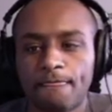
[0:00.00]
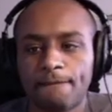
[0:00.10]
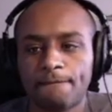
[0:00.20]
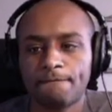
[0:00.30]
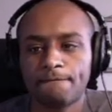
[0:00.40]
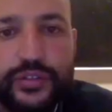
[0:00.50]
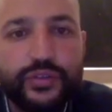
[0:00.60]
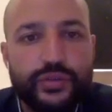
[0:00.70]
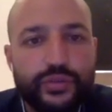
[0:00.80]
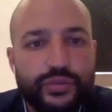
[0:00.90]
Okay,
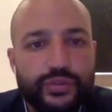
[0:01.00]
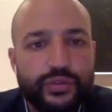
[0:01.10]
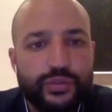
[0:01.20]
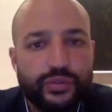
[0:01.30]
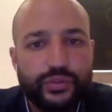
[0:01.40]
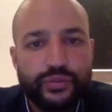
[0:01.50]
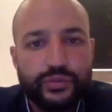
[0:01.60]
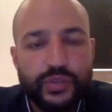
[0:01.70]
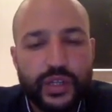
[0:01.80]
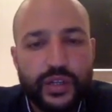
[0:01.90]
two
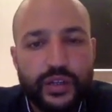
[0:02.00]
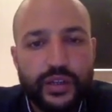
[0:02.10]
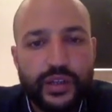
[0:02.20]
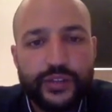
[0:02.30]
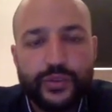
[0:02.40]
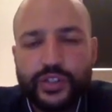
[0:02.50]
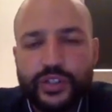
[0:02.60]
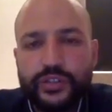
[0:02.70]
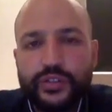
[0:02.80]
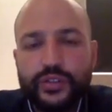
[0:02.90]
last
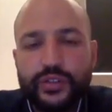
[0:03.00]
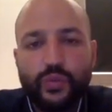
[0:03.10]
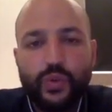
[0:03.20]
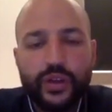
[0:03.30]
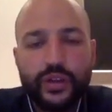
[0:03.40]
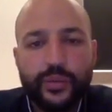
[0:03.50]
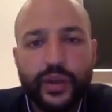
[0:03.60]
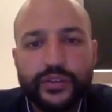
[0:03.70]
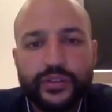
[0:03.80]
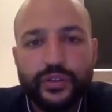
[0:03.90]
questions. One
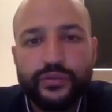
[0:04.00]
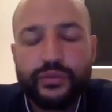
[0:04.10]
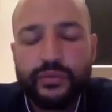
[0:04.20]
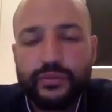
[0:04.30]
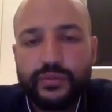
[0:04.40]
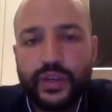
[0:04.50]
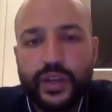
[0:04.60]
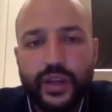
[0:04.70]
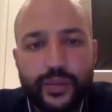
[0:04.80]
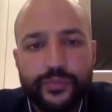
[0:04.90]
about sort of
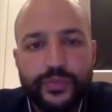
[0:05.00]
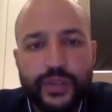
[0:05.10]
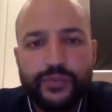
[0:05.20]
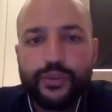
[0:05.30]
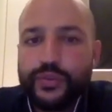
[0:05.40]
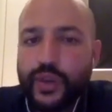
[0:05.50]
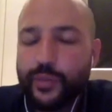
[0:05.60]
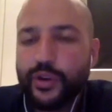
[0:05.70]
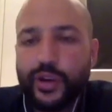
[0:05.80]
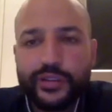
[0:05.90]
if you've
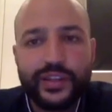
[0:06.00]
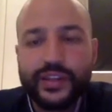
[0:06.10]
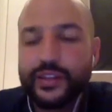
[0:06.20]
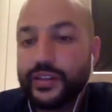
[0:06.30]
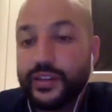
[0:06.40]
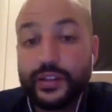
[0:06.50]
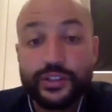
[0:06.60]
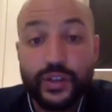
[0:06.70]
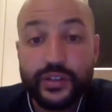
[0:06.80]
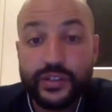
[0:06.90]
come across any
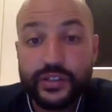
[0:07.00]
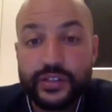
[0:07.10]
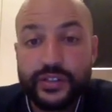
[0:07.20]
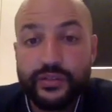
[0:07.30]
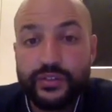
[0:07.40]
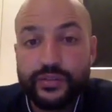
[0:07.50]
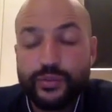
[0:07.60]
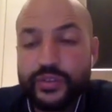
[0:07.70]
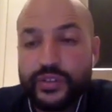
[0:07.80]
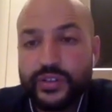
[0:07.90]
English translations of his
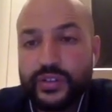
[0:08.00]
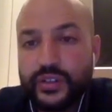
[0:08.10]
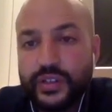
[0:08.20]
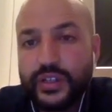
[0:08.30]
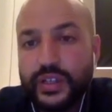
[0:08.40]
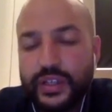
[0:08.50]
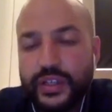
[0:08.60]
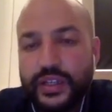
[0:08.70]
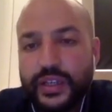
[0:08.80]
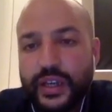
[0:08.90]
music, mm-hmm.